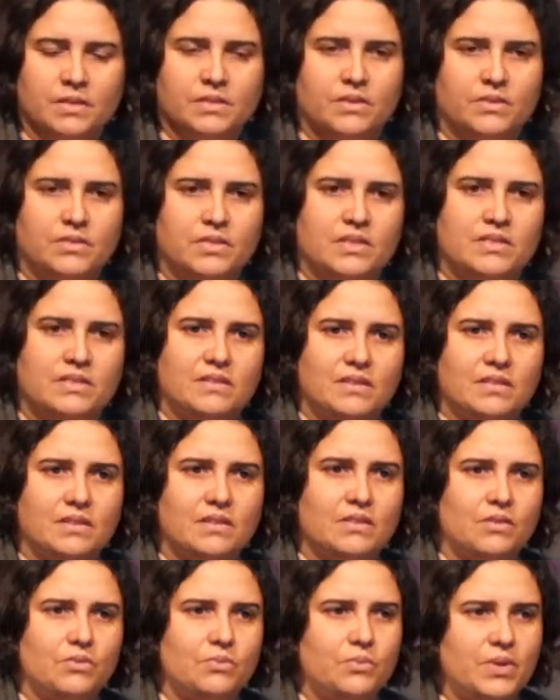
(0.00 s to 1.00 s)
So there's still
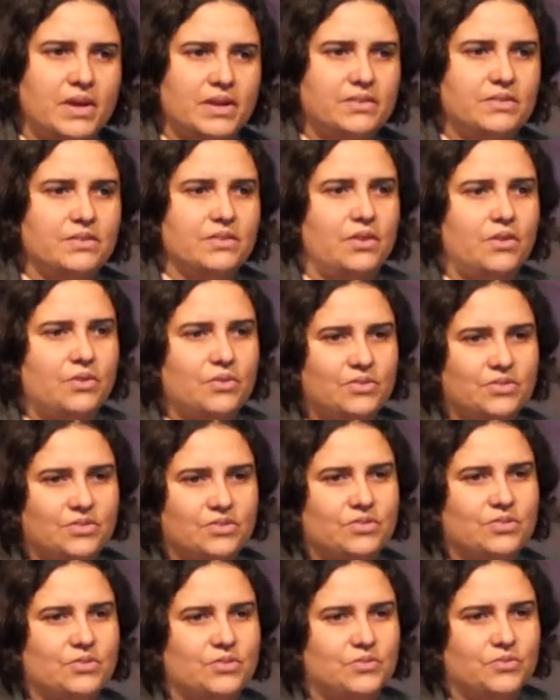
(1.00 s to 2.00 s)
a long way to go
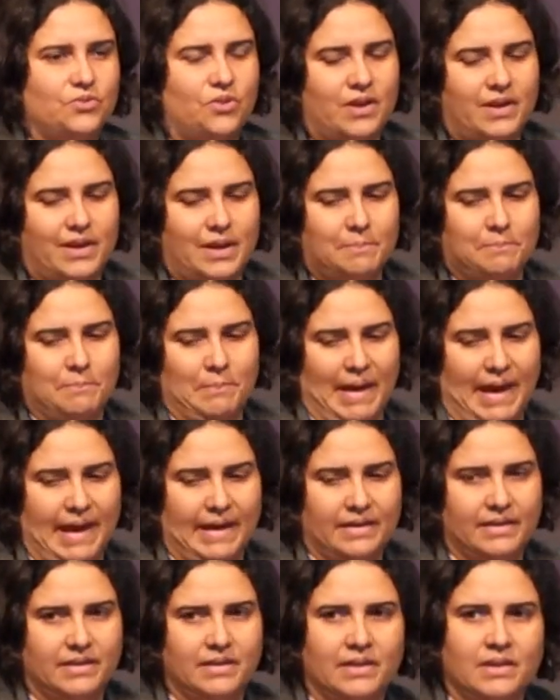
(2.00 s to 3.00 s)
to sort of try and
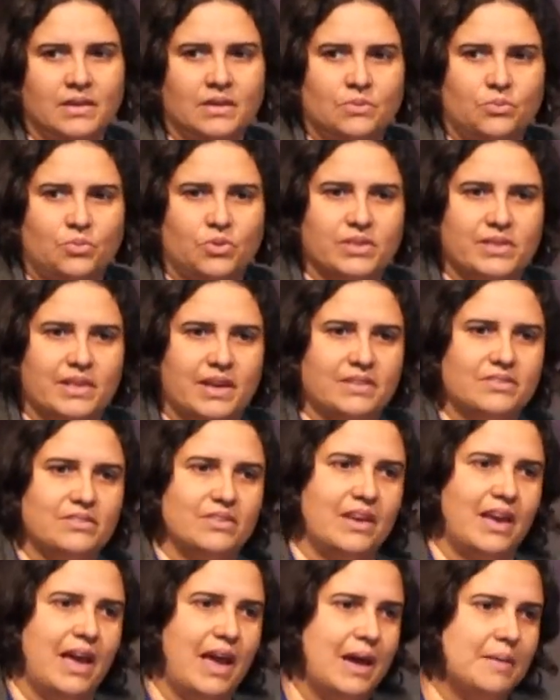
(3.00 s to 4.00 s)
unpack what's
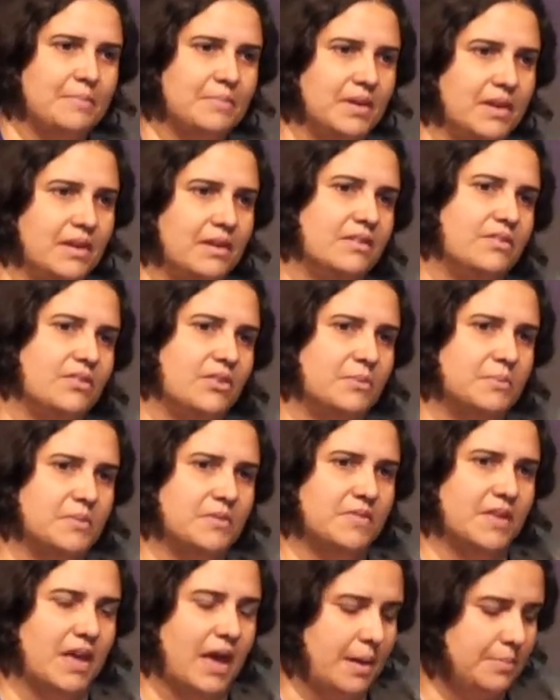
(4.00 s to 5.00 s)
actually happening in terms
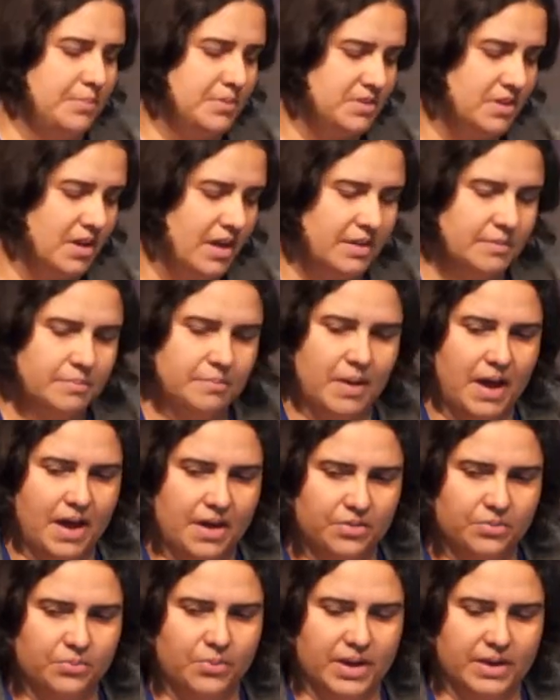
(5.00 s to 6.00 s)
of the appetite
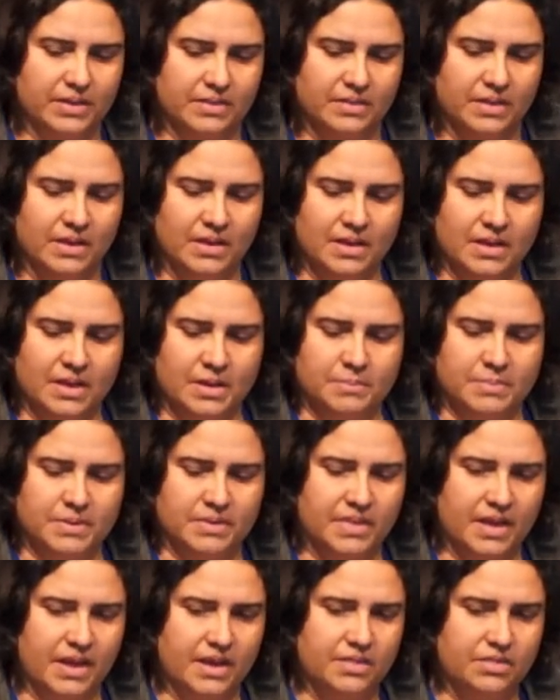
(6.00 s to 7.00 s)
pathways.
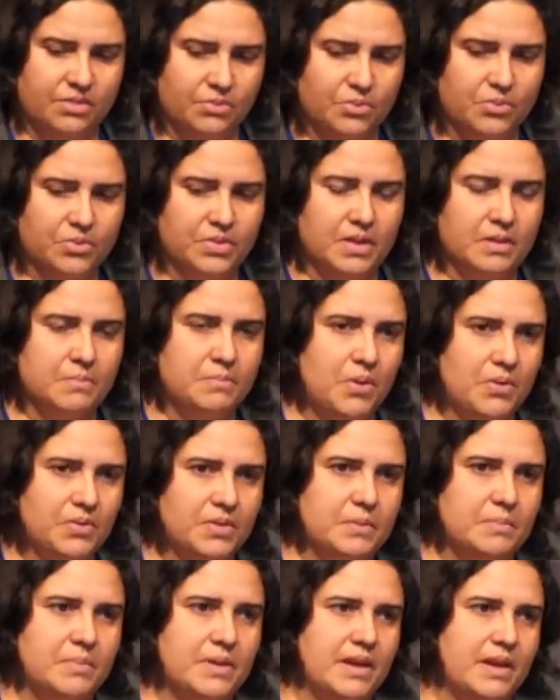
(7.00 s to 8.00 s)
But they thought that
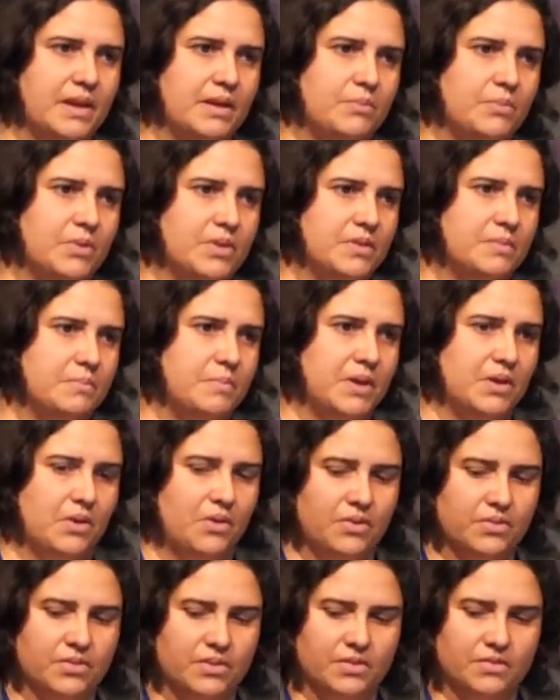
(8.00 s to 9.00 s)
possibly it was
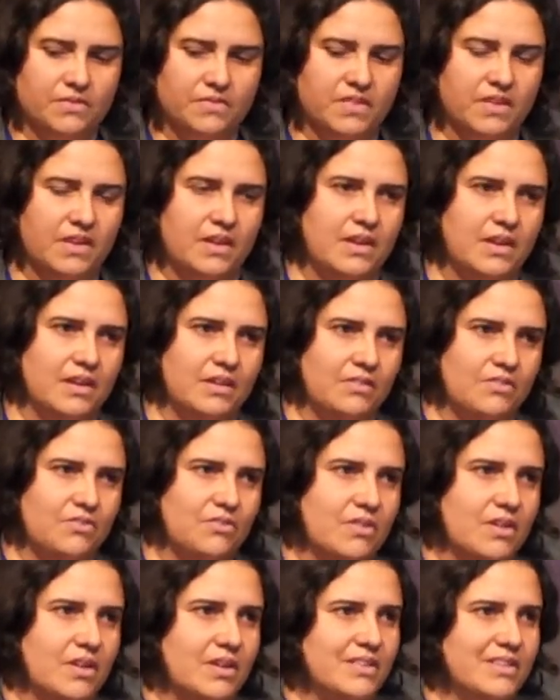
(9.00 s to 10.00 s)
because of the
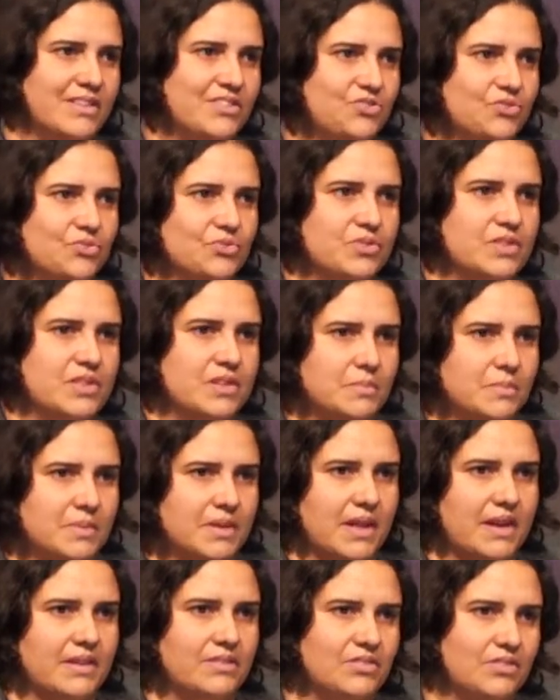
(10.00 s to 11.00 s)
initial
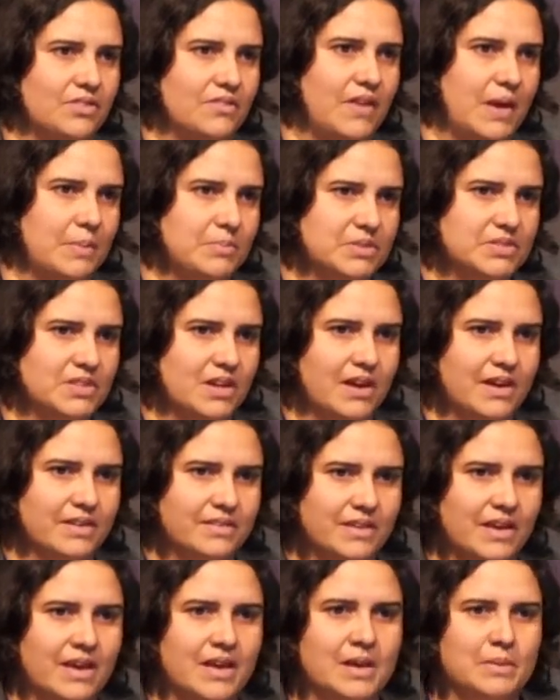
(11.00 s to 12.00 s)
stimulation of
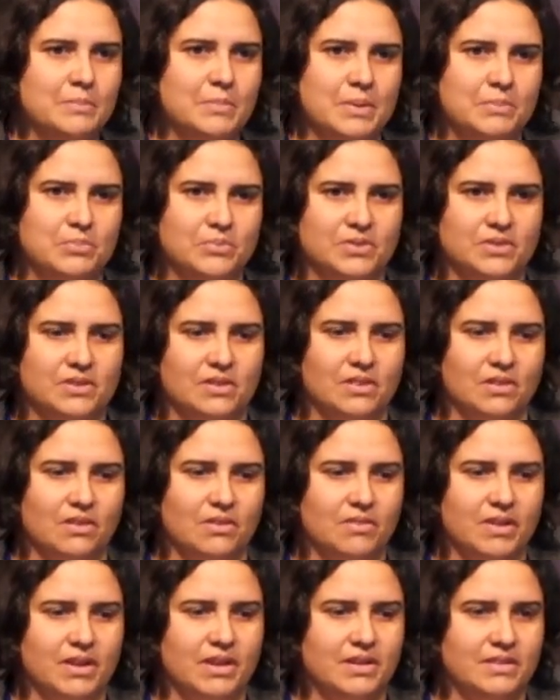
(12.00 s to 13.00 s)
appetite, people's
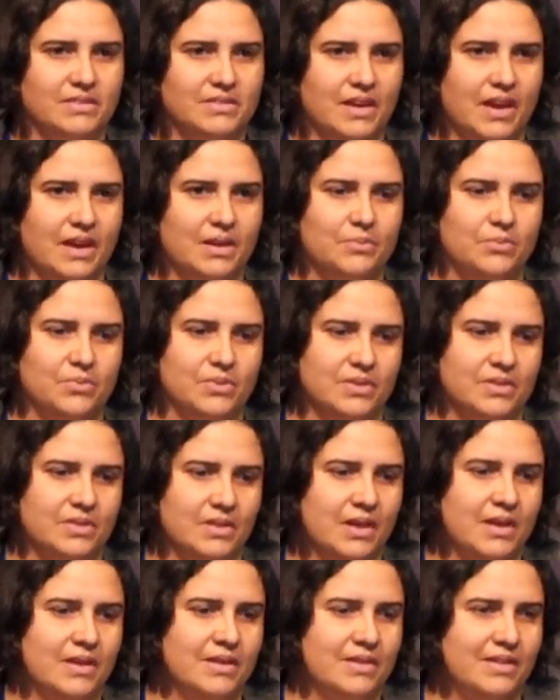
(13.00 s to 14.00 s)
caloric intake
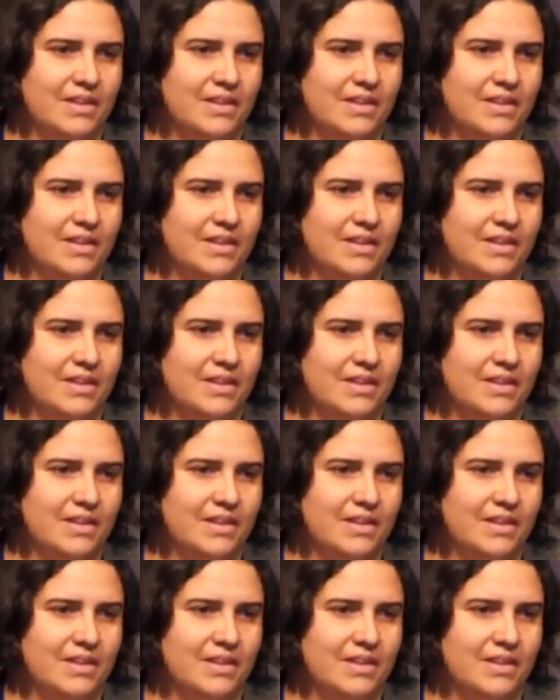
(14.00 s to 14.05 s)
was